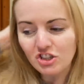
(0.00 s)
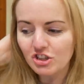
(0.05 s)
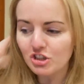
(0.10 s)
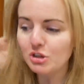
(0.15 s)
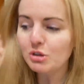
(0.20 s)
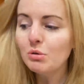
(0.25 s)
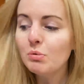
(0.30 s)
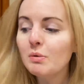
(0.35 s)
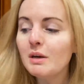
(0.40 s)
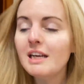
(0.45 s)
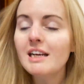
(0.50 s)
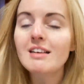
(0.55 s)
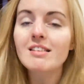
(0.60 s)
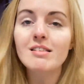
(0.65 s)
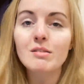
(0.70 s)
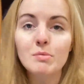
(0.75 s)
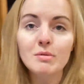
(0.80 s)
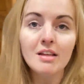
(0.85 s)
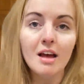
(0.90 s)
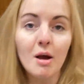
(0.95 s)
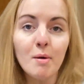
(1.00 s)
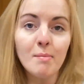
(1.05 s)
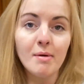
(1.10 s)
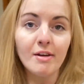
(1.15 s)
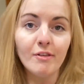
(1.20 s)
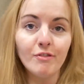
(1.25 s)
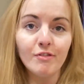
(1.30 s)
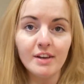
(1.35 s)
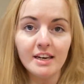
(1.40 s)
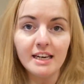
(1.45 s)
2 weeks without
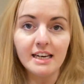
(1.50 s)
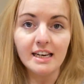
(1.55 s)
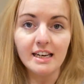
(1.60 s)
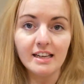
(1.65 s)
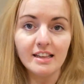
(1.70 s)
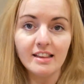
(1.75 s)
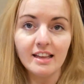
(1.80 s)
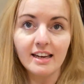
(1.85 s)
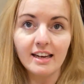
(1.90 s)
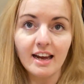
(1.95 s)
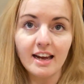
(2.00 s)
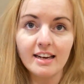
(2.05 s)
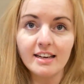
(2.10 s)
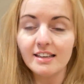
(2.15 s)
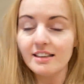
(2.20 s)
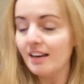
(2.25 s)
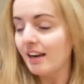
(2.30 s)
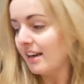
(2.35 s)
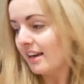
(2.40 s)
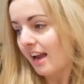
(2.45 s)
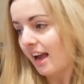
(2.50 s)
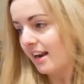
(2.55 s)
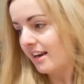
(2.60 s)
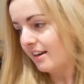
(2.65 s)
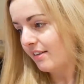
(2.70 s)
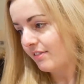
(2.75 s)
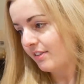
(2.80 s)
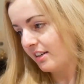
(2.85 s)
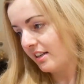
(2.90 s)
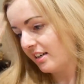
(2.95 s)
my Finny. Like, I can't
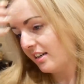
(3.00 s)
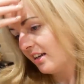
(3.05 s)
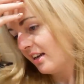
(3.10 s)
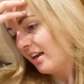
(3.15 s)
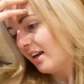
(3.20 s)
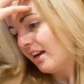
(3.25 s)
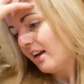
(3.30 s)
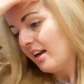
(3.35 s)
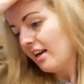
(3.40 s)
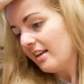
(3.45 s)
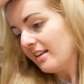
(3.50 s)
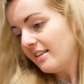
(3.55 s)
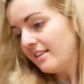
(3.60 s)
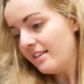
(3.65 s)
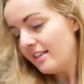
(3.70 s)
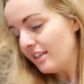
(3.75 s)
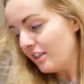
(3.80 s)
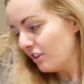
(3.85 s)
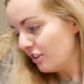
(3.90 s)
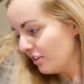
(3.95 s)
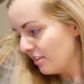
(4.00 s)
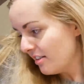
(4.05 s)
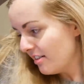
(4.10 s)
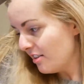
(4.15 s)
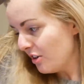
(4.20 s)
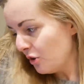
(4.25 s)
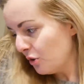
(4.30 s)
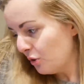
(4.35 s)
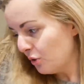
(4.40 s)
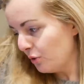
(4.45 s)
even deal.
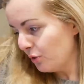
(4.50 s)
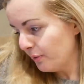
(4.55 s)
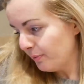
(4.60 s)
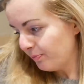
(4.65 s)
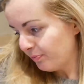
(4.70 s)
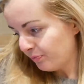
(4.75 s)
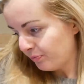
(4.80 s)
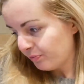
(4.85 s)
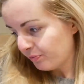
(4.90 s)
So